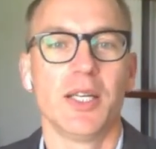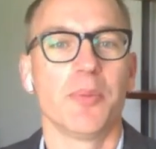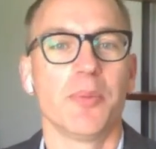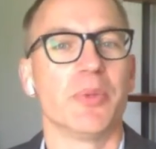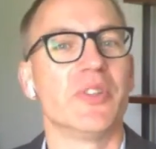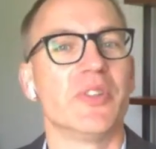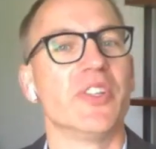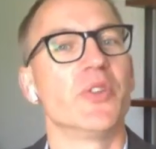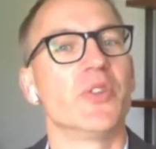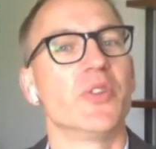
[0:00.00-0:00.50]

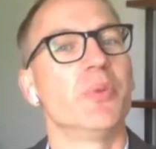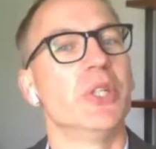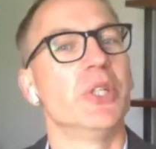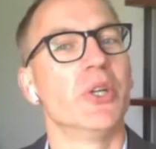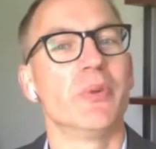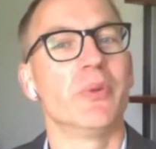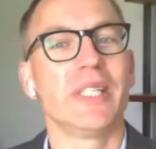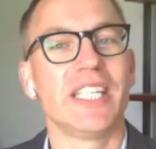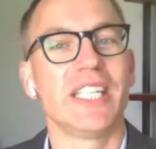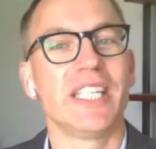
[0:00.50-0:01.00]
But since we
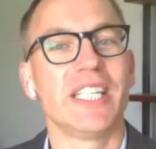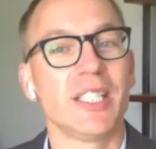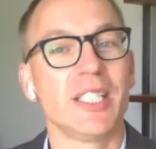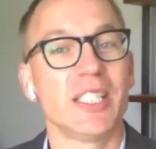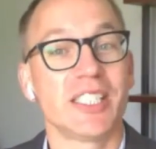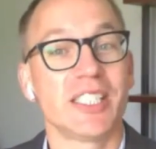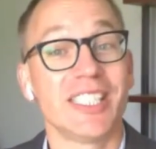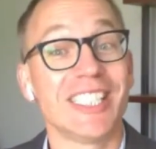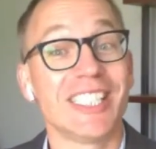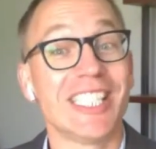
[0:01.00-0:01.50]
don't want
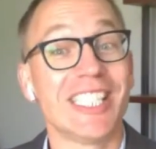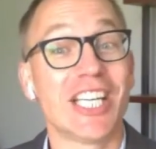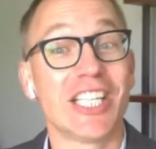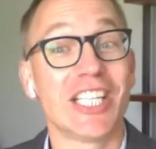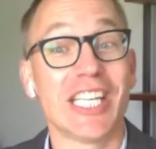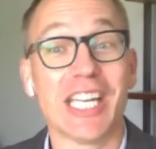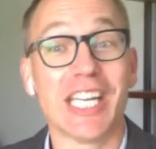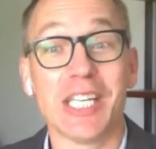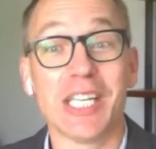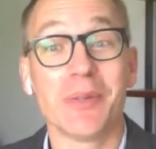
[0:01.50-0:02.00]
to deny
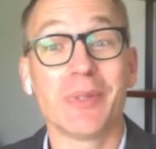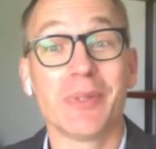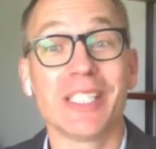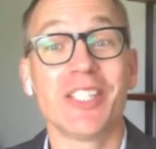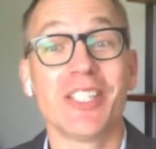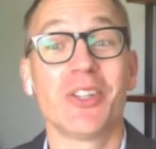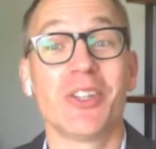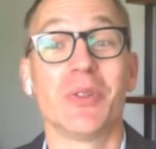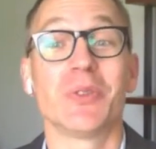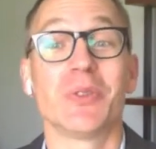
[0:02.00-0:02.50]

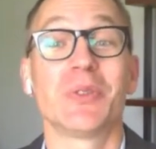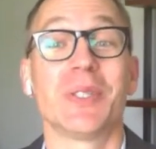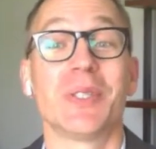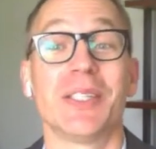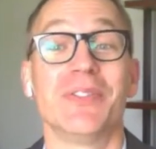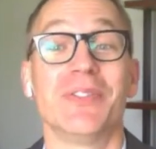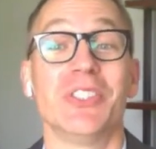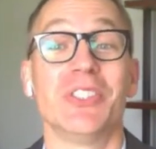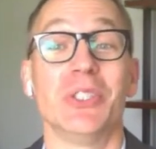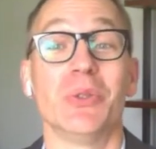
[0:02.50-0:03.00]
anyone, those
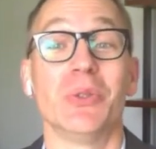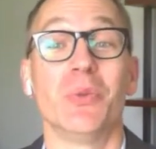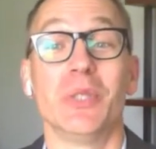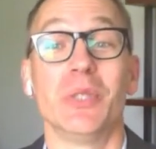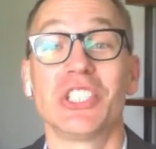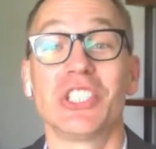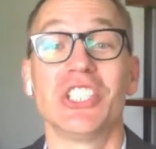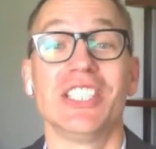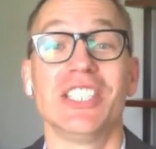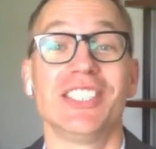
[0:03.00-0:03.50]
of you
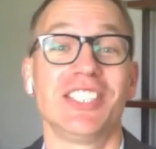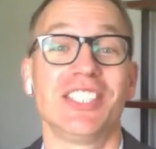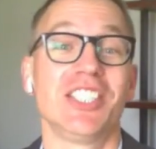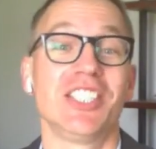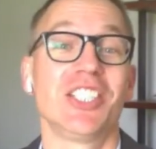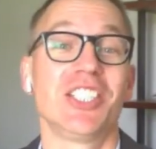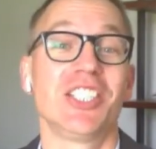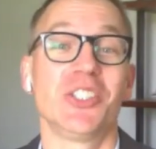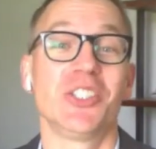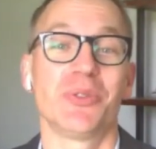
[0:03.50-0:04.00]
wishing to
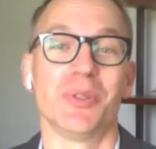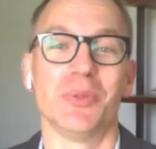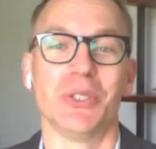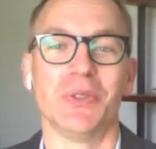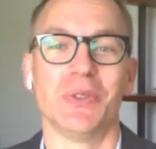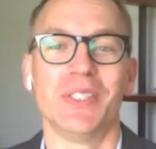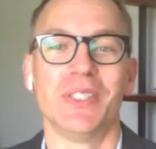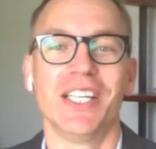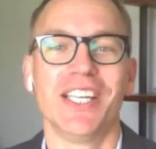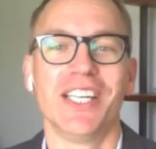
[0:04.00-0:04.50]

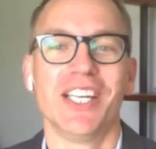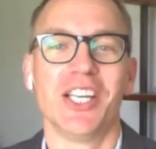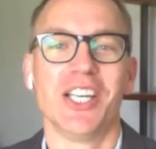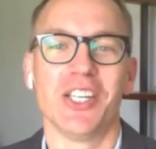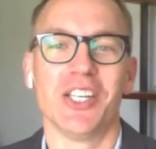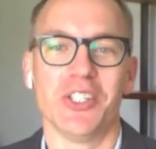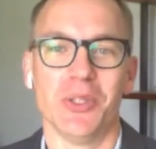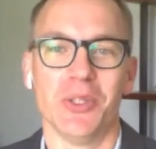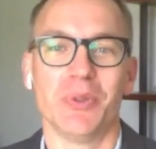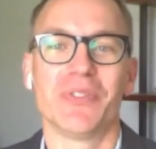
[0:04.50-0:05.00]
contribute,
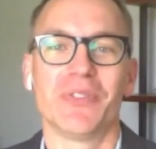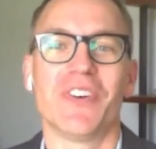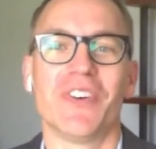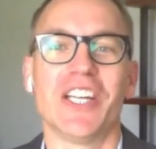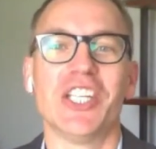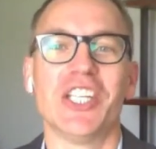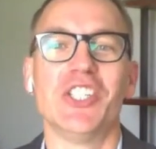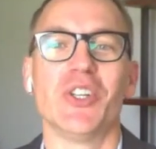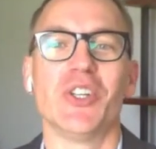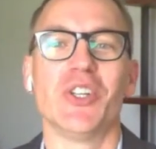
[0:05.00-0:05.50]
you will find
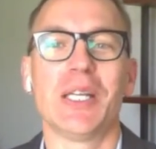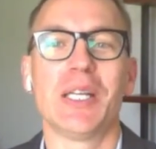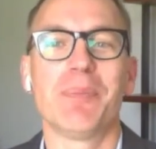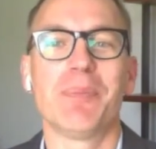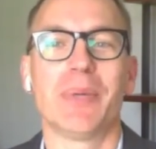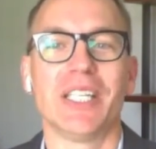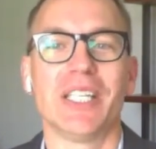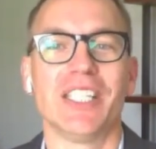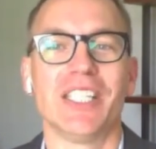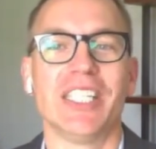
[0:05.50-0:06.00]
a donate
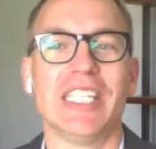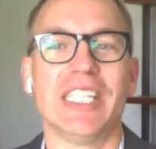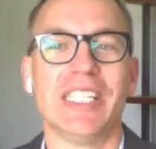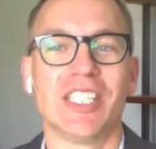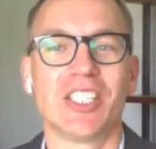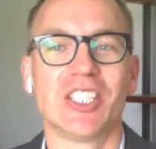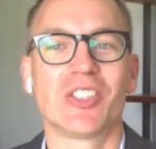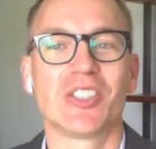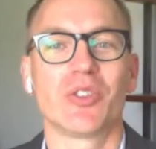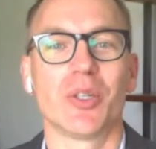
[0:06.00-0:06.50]
button in the
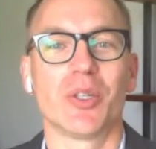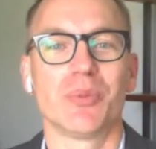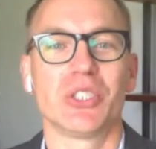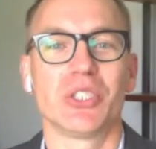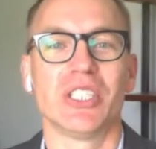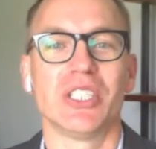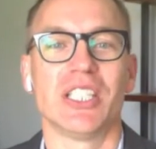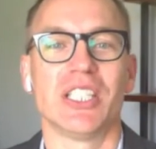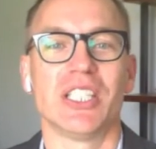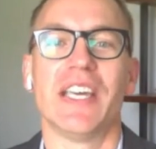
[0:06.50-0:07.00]

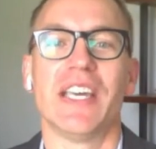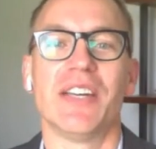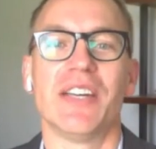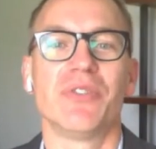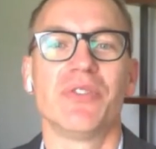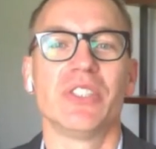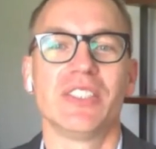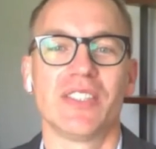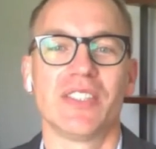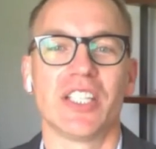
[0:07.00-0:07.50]
description of
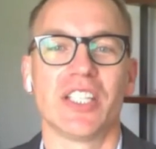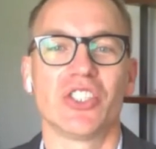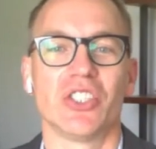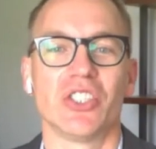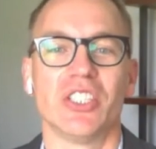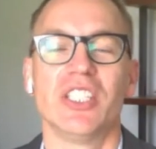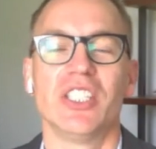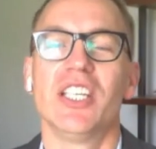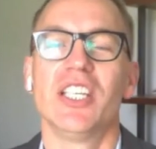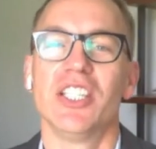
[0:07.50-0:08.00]
every
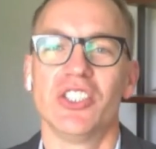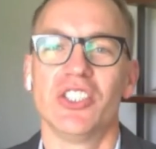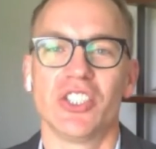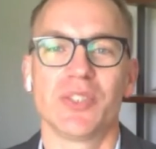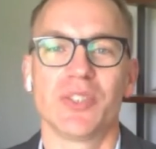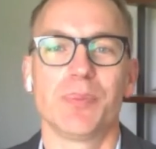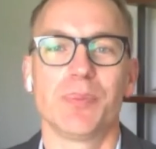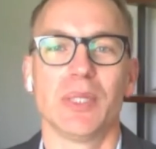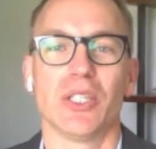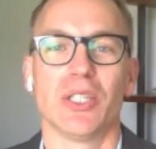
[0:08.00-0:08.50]
session
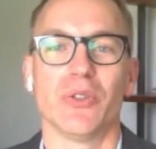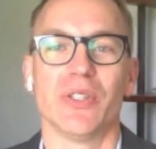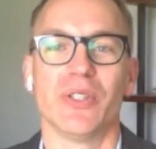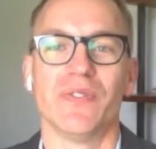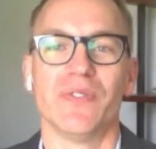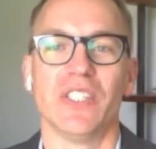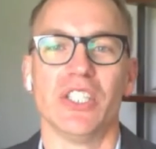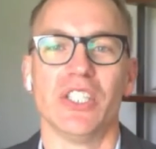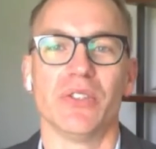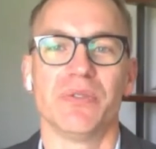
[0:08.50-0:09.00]
just below the
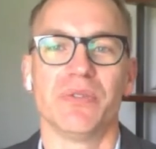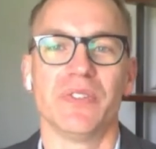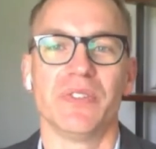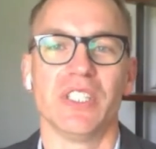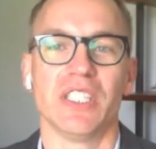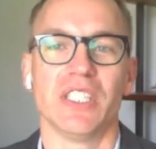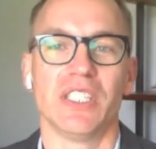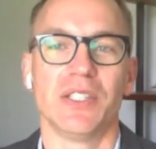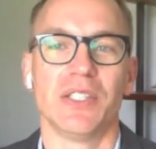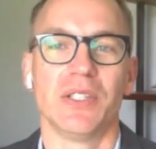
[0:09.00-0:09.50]
video
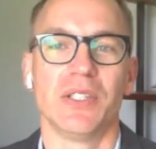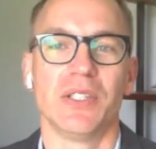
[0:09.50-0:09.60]
feed.